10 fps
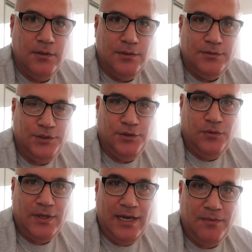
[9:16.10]
Do you know
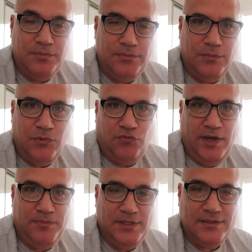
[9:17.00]
what kind of
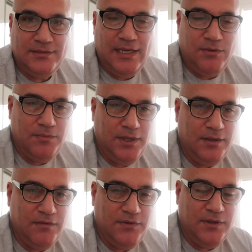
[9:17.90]
great business that would be
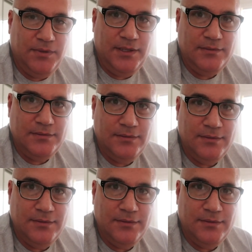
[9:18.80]
in the Philippines?